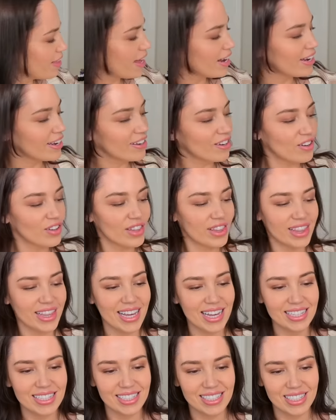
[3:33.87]
Then I got
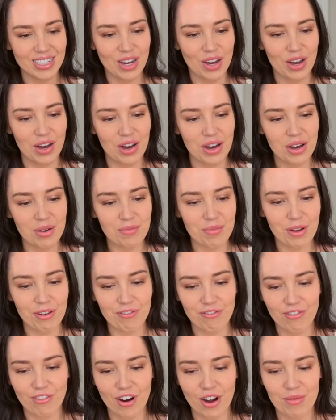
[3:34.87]
this top
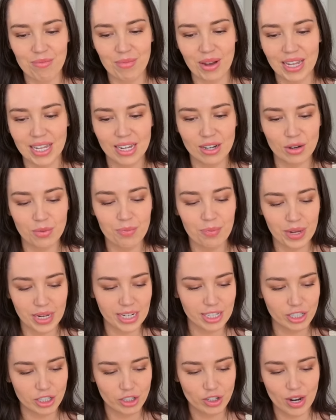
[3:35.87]
from my little
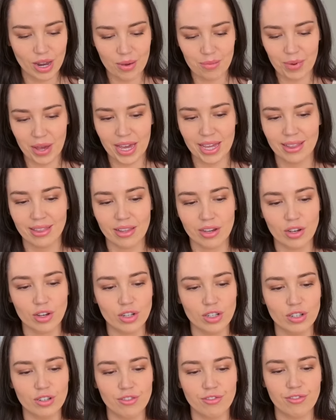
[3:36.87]
beach trip in the
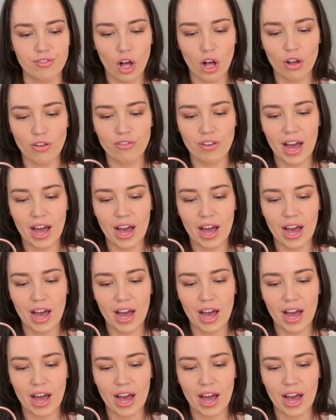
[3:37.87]
Gulf of